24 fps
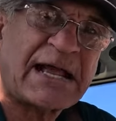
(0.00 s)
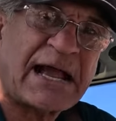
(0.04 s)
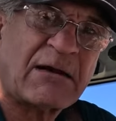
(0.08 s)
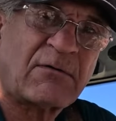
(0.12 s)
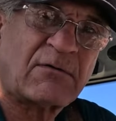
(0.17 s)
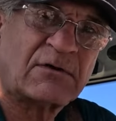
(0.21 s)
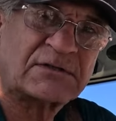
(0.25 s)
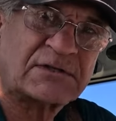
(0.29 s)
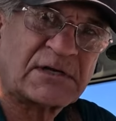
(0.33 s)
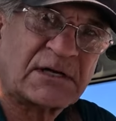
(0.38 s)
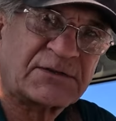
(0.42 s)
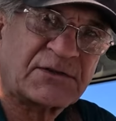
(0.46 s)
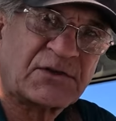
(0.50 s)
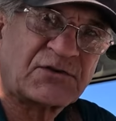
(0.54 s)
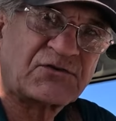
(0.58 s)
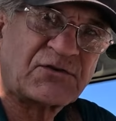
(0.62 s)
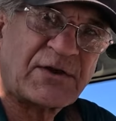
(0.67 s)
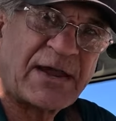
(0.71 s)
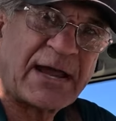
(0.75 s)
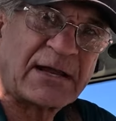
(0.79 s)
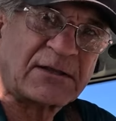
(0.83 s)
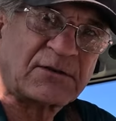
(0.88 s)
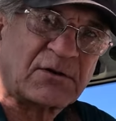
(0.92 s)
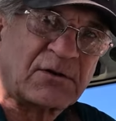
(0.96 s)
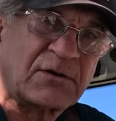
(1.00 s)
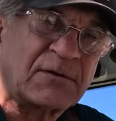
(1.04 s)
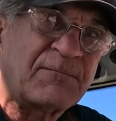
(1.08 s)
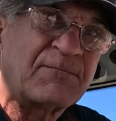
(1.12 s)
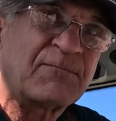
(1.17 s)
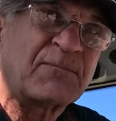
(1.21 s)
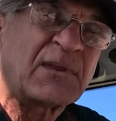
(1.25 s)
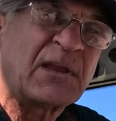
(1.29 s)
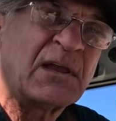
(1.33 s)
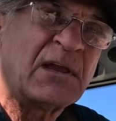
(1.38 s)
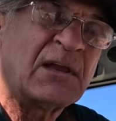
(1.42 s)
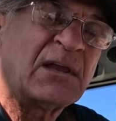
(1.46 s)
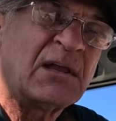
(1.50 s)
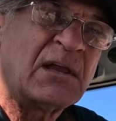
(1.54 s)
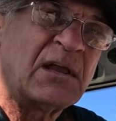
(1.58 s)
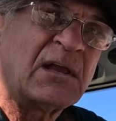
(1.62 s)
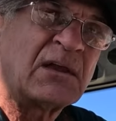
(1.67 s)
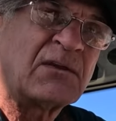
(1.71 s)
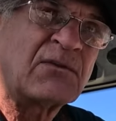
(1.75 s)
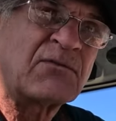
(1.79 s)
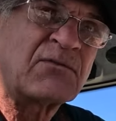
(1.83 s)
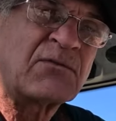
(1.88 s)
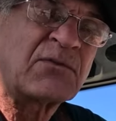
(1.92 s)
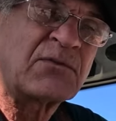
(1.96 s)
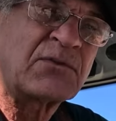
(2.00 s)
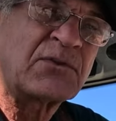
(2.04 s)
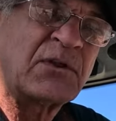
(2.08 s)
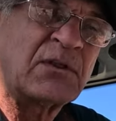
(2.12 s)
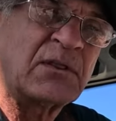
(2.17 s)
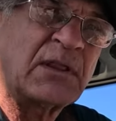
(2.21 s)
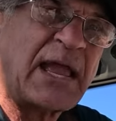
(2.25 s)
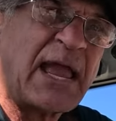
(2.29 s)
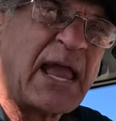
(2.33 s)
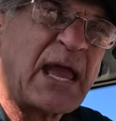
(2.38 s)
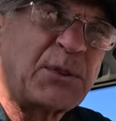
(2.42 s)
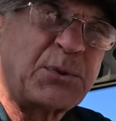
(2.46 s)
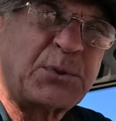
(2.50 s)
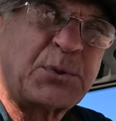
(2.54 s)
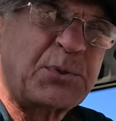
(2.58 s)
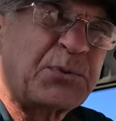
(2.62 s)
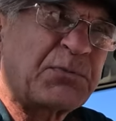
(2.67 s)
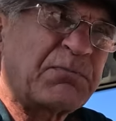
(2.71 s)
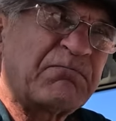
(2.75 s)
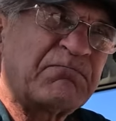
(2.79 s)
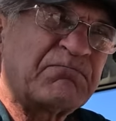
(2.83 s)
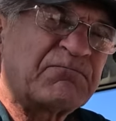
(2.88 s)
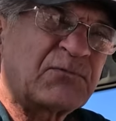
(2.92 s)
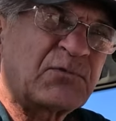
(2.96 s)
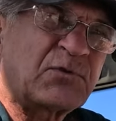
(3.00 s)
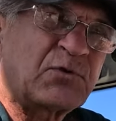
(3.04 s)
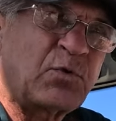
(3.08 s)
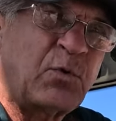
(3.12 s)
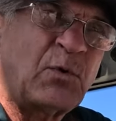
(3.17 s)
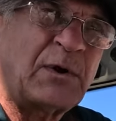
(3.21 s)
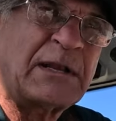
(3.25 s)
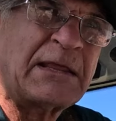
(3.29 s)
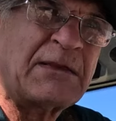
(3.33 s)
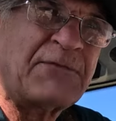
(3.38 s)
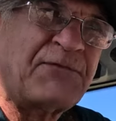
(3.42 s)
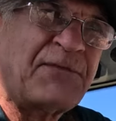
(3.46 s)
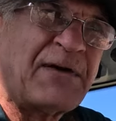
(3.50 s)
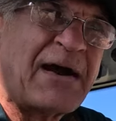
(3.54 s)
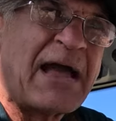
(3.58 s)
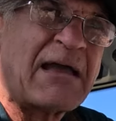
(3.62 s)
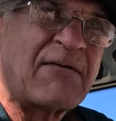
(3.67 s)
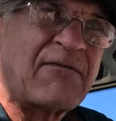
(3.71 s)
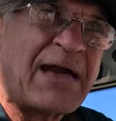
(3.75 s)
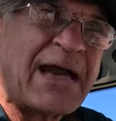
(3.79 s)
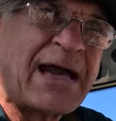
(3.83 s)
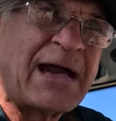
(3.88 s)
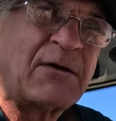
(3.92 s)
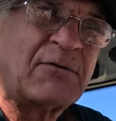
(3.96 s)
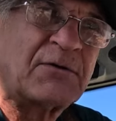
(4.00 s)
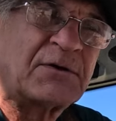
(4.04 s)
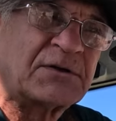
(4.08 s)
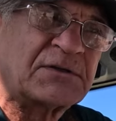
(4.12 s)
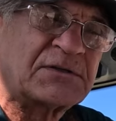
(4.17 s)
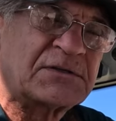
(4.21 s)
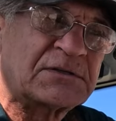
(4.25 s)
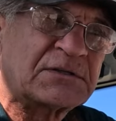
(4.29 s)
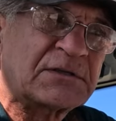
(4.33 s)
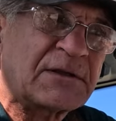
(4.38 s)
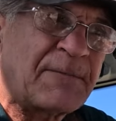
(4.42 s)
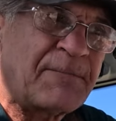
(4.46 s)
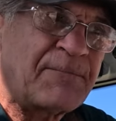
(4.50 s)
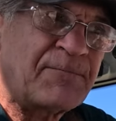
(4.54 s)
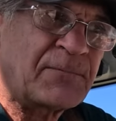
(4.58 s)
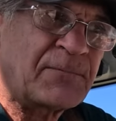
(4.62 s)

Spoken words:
hours on the tractor. The last 25 hours,